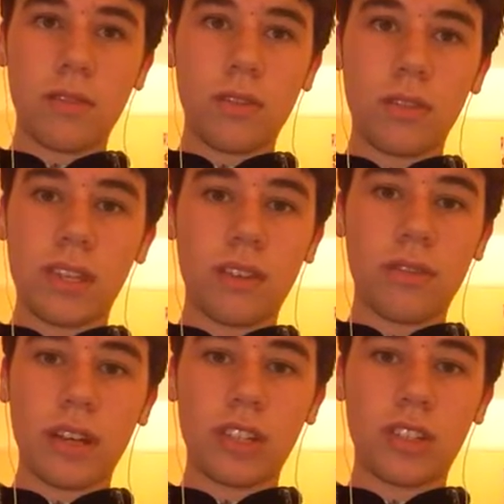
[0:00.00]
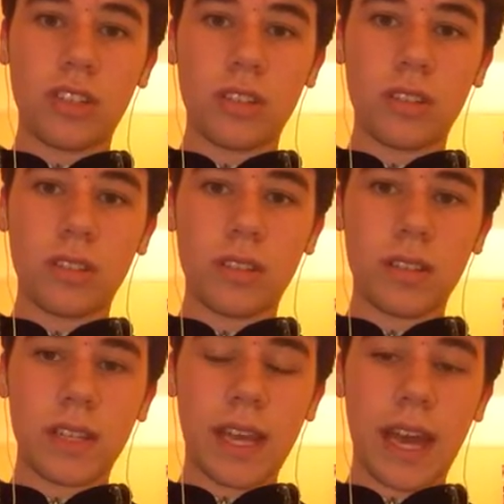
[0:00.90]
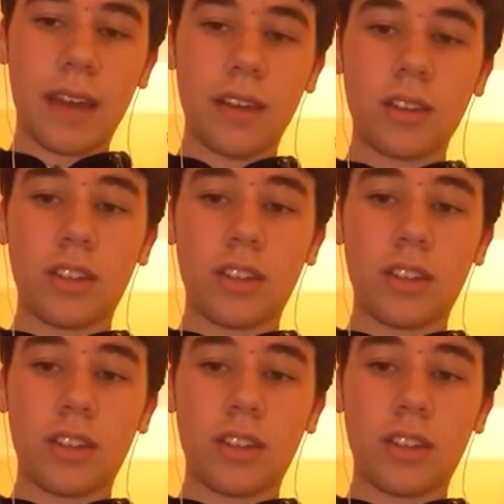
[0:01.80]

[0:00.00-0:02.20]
naughty questions there.